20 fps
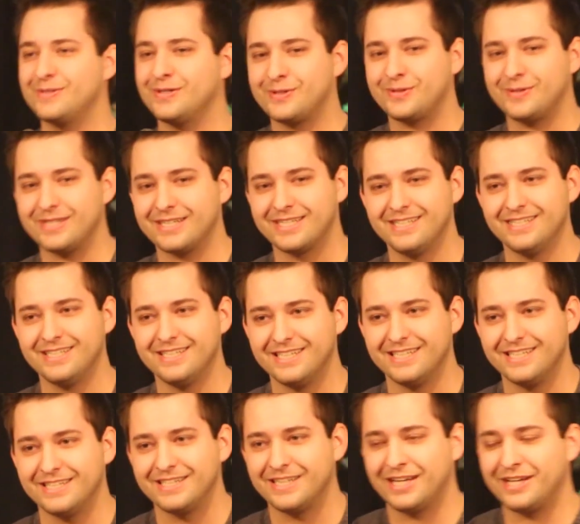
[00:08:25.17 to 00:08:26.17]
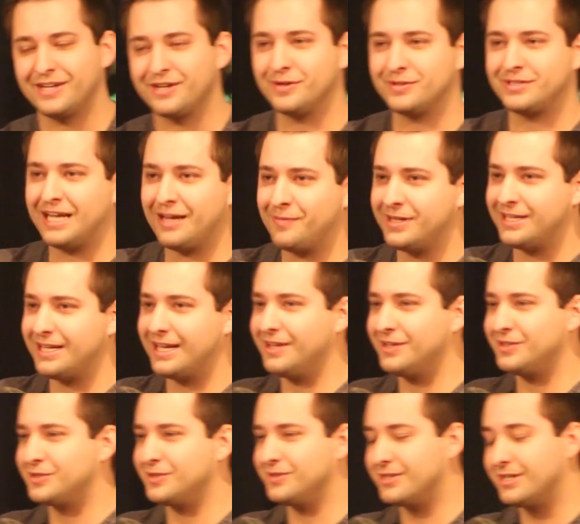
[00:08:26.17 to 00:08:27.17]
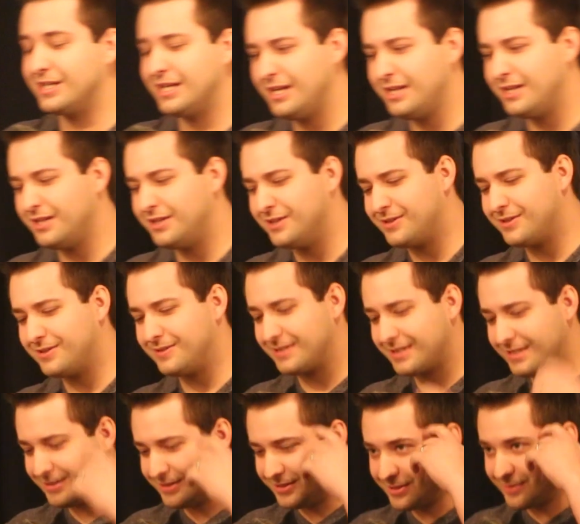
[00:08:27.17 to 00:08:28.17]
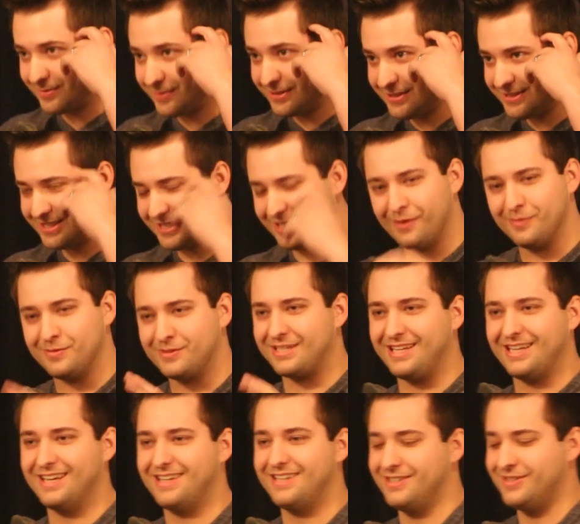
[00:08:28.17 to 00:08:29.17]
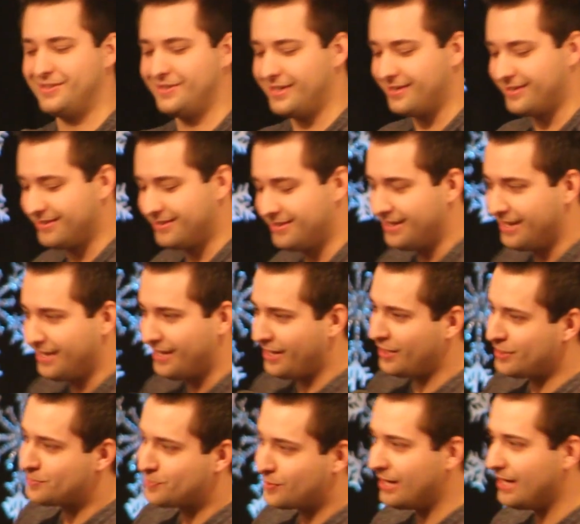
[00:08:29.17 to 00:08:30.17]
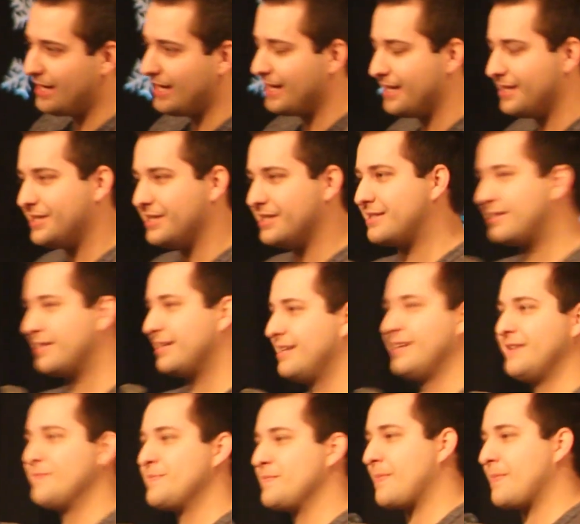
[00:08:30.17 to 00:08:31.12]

real quick. I had to go tap my dad on the shoulder. Hey, I'm just wondering if I was here. I was praying and just,